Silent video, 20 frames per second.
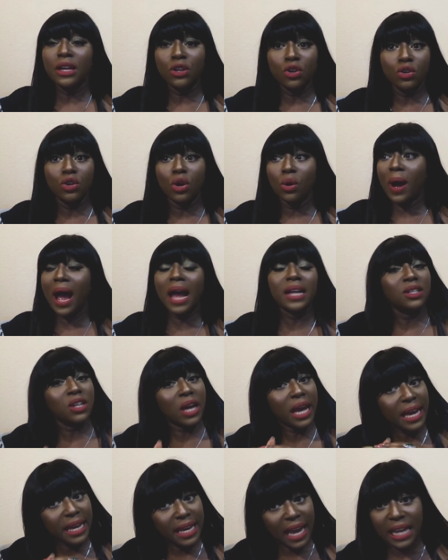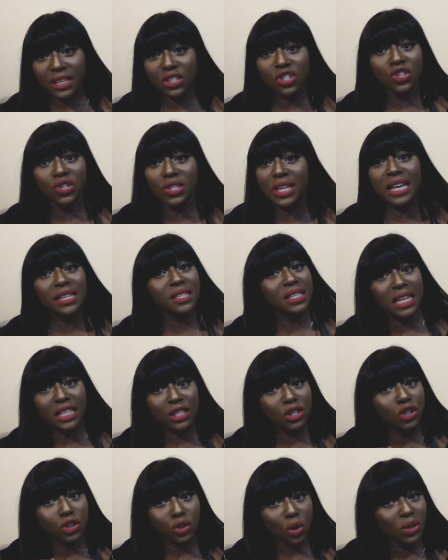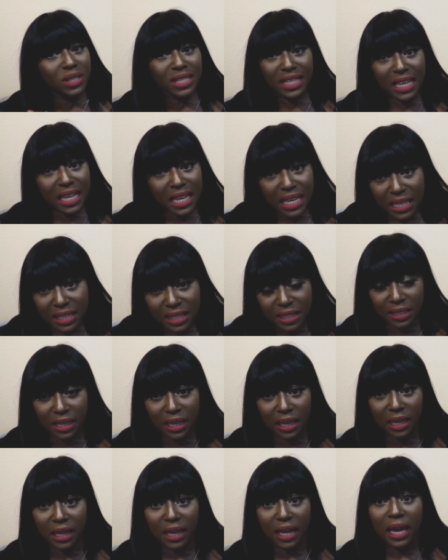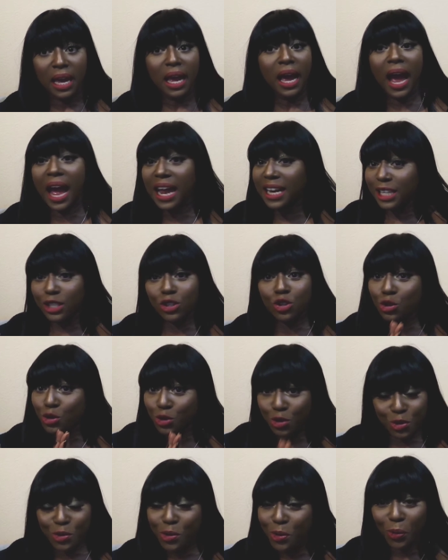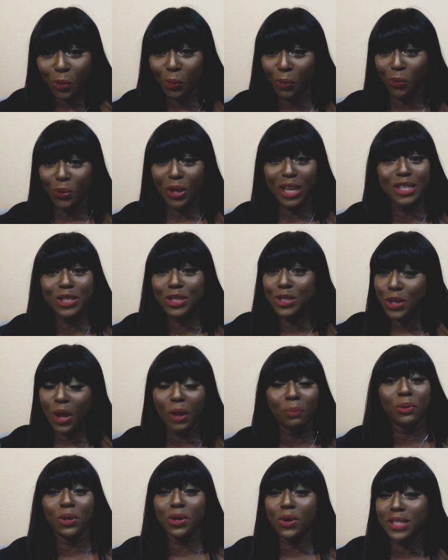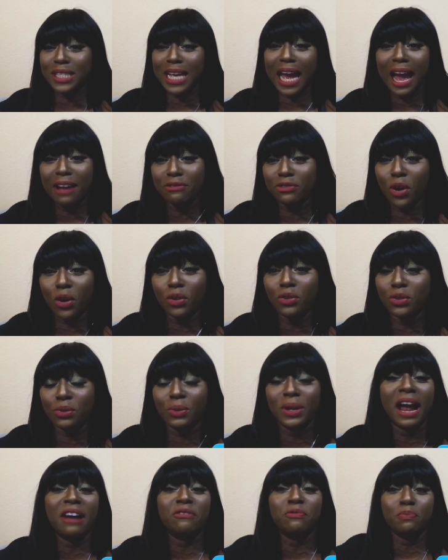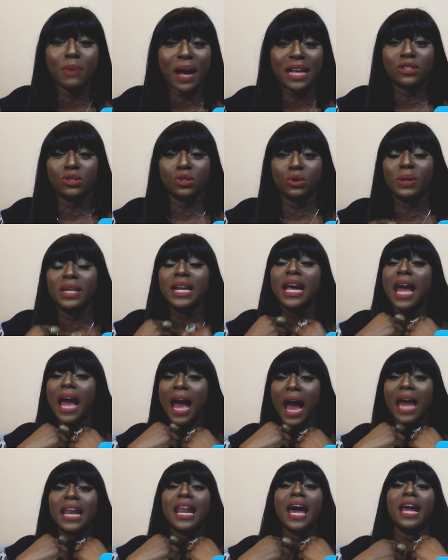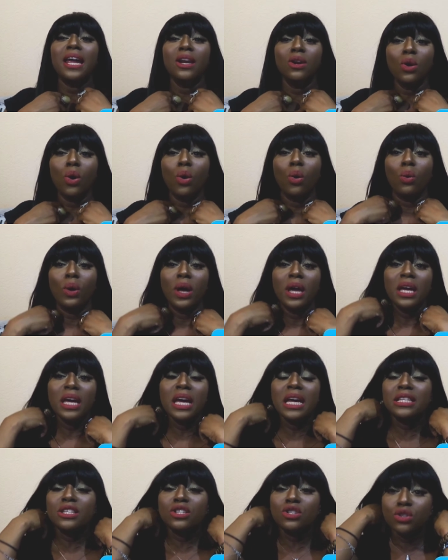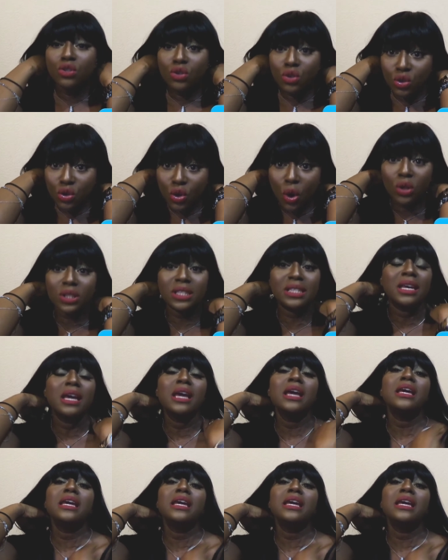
And again, she says it's not easy. And it's true. It's not, because I've gone through it. I've passed through it. And I know it's not